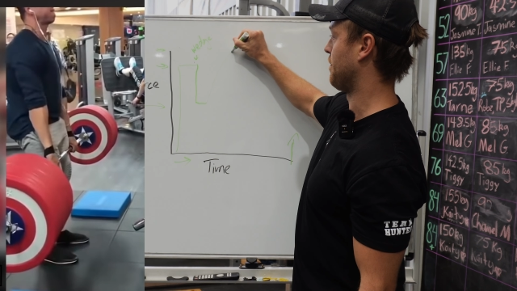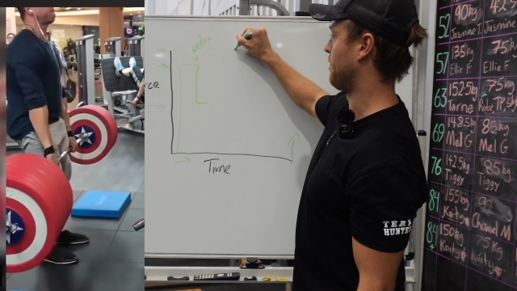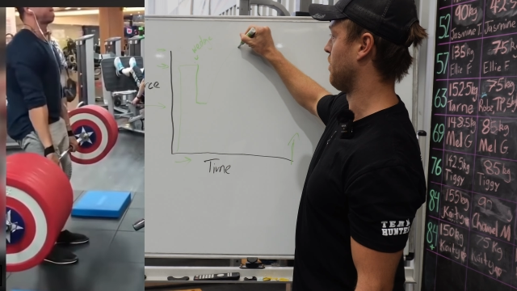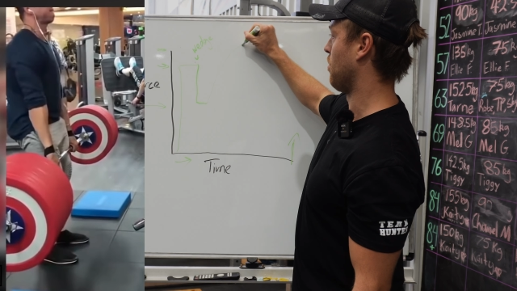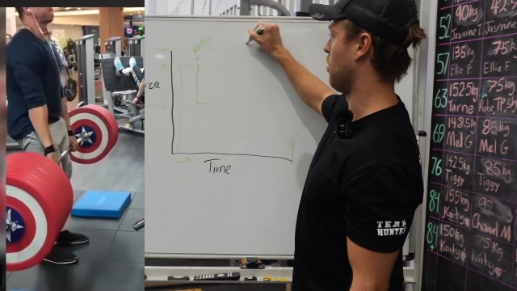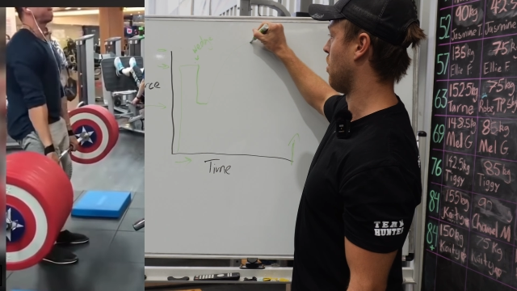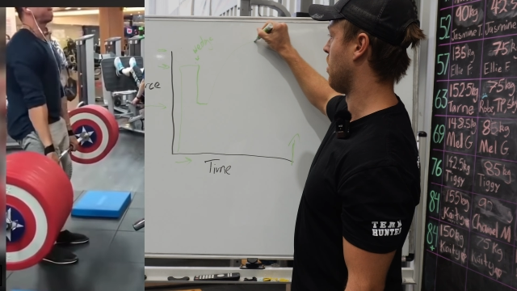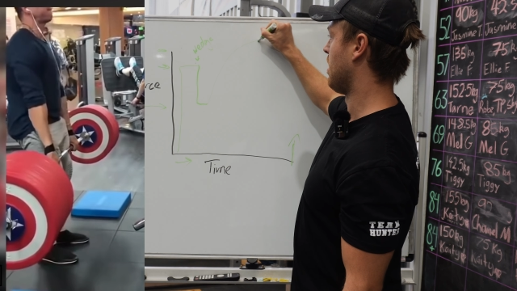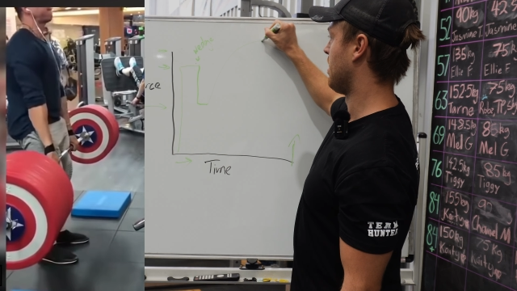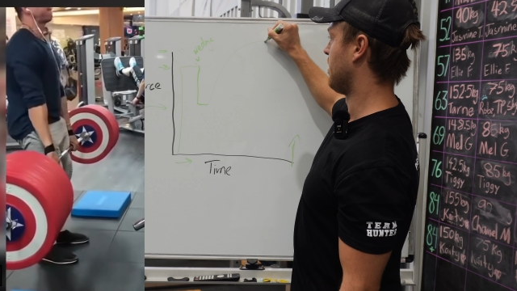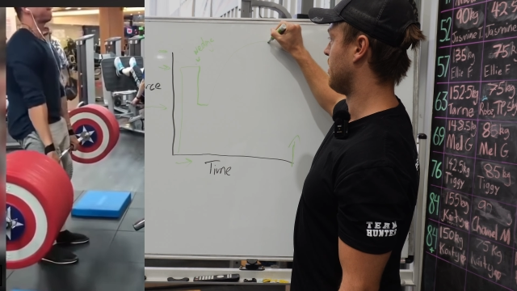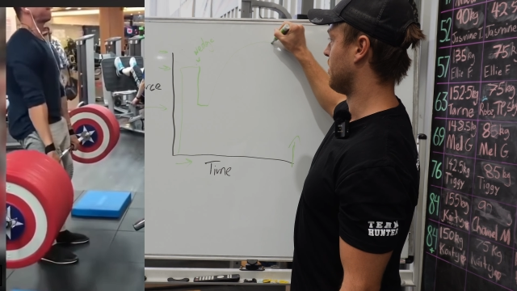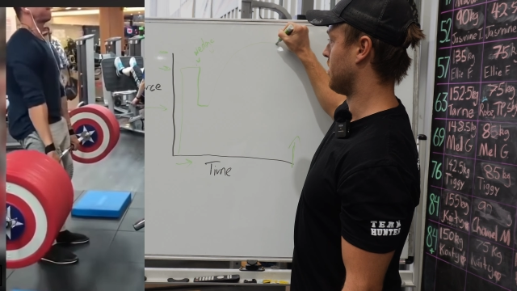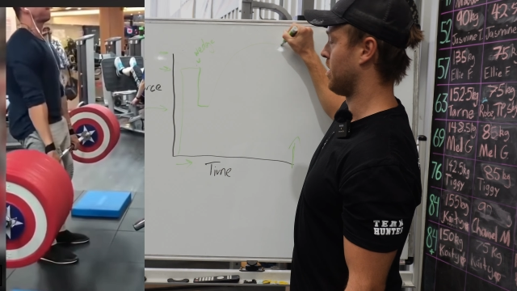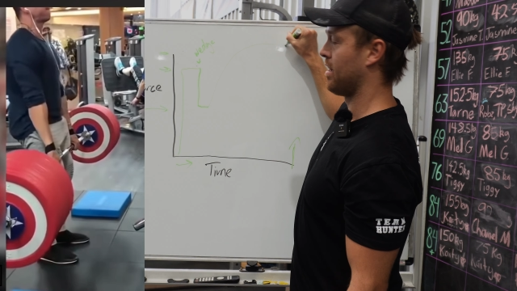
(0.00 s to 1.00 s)
the floor
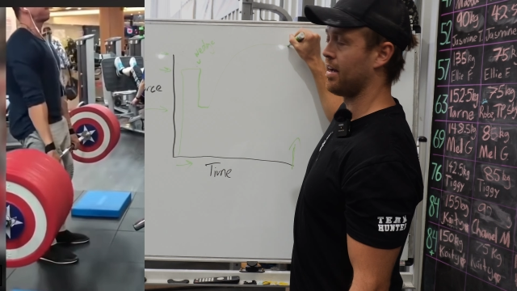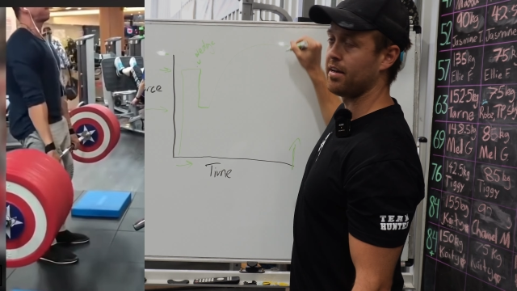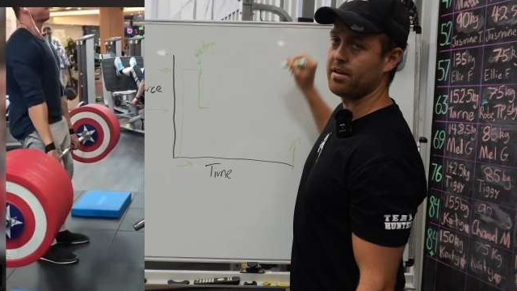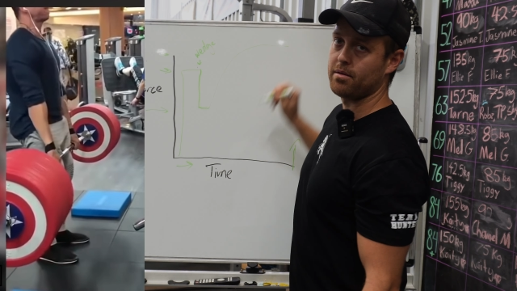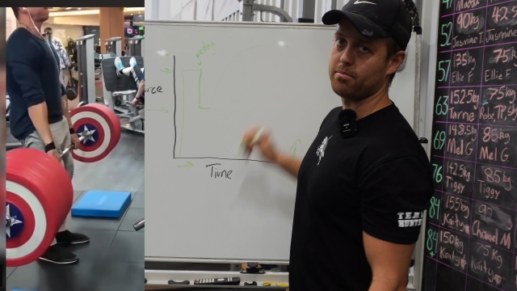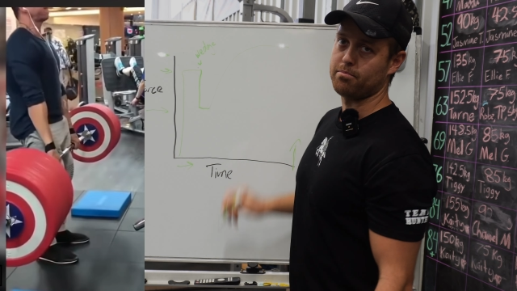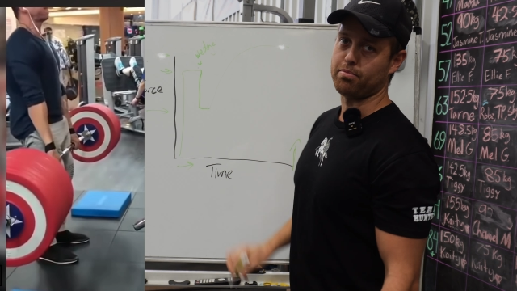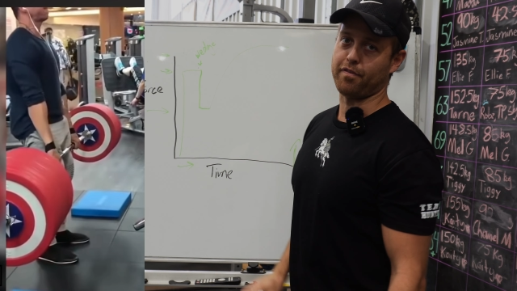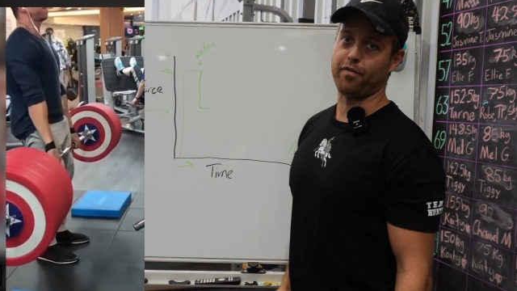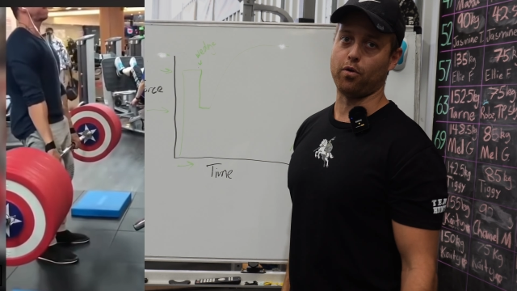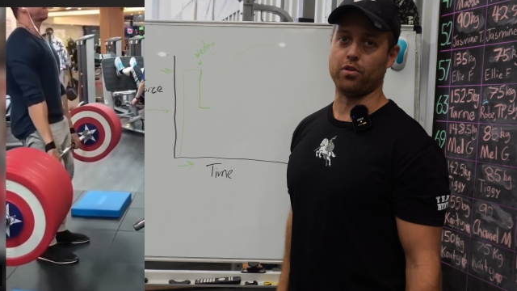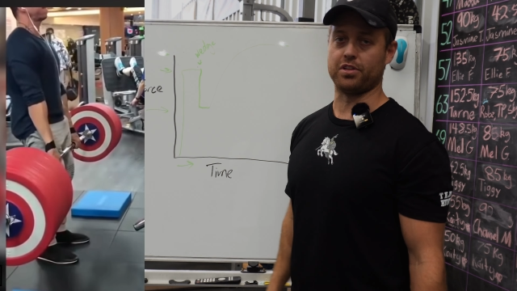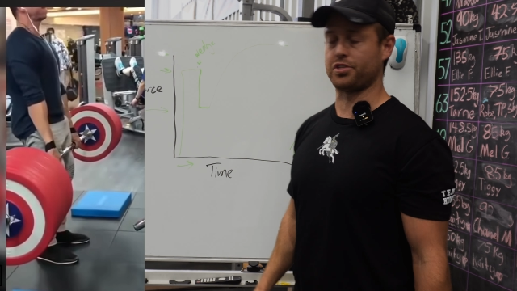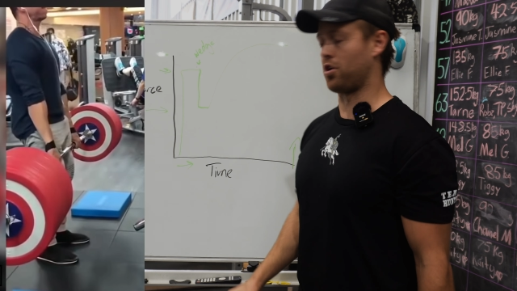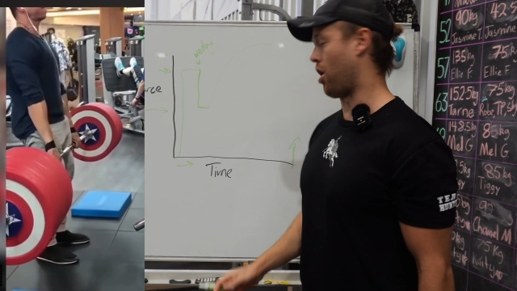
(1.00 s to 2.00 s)

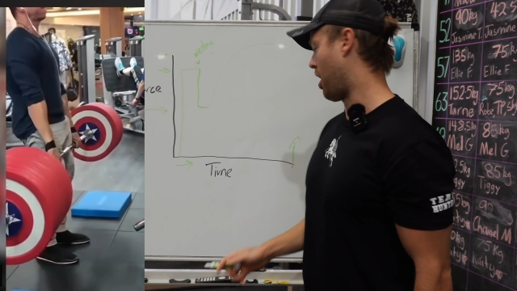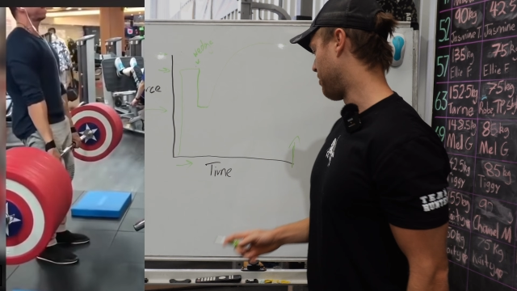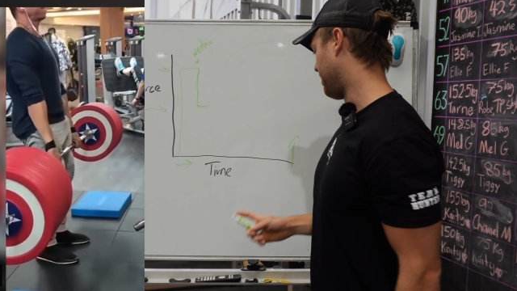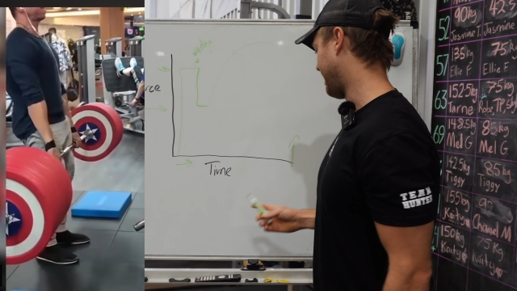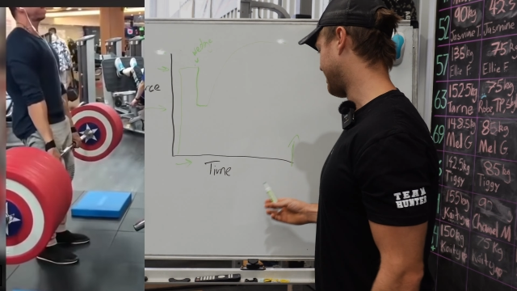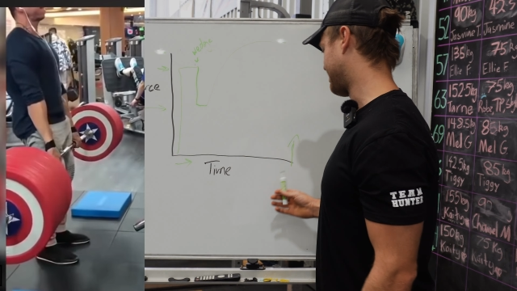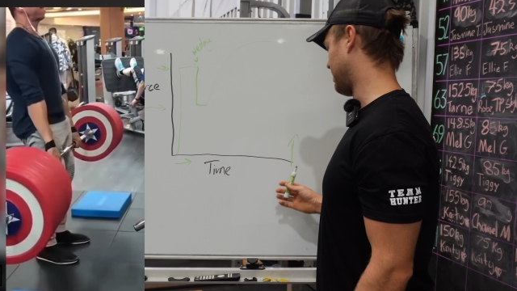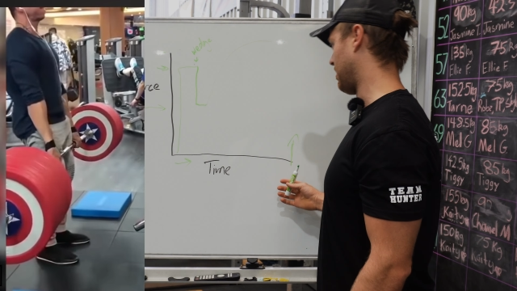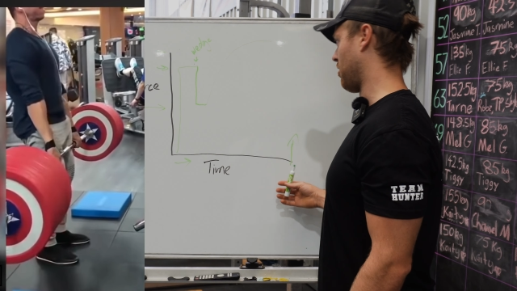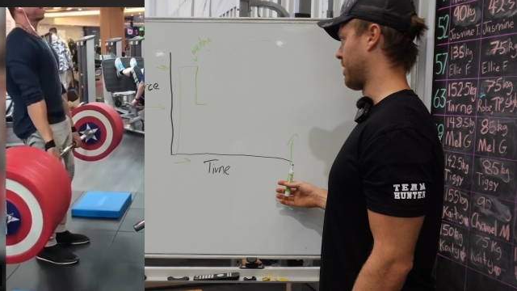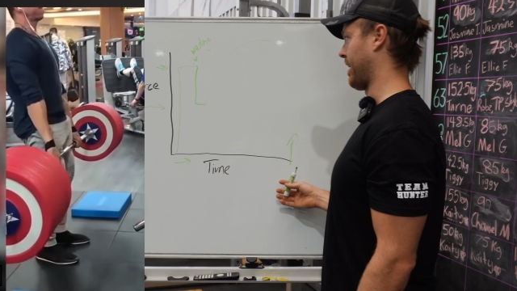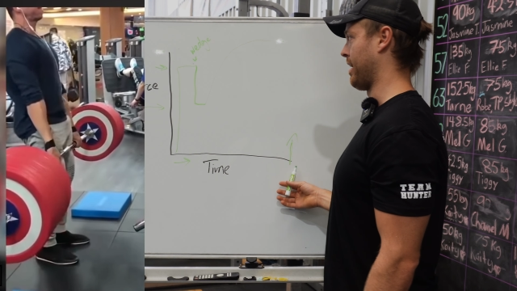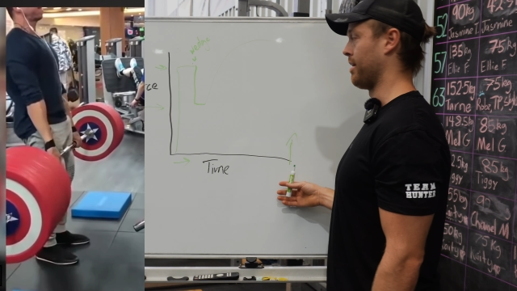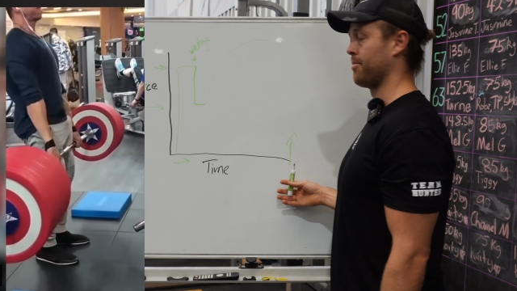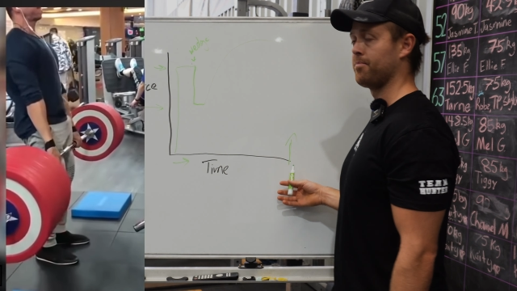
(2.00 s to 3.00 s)
before the time you get to
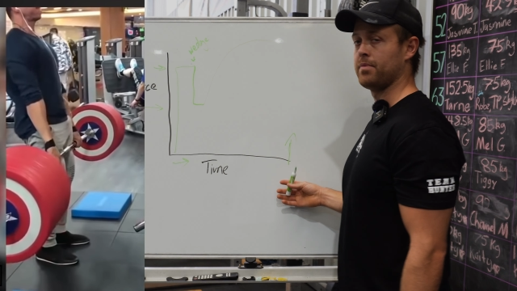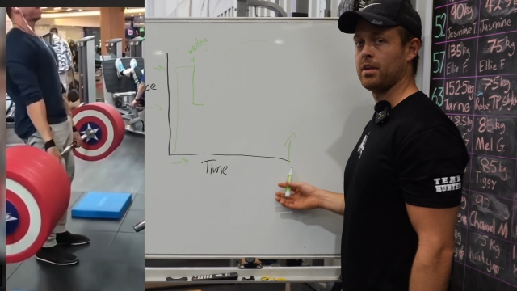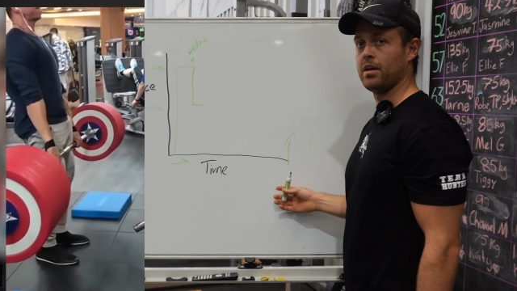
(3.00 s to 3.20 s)
lockout.